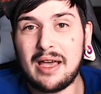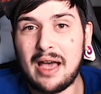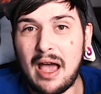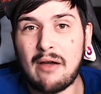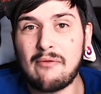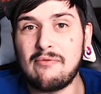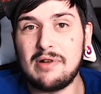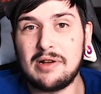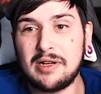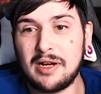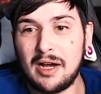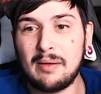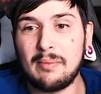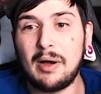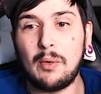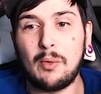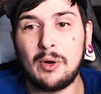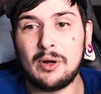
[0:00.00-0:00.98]
every time
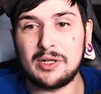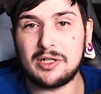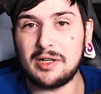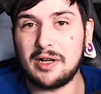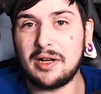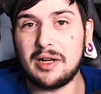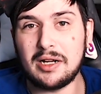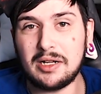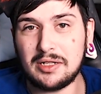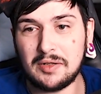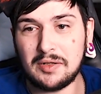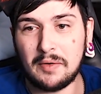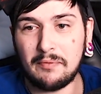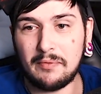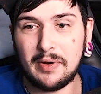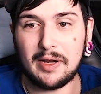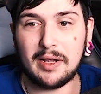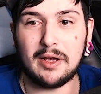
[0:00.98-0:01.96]
I watch an Onision
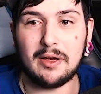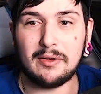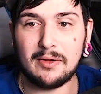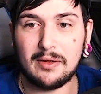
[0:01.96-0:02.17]
video.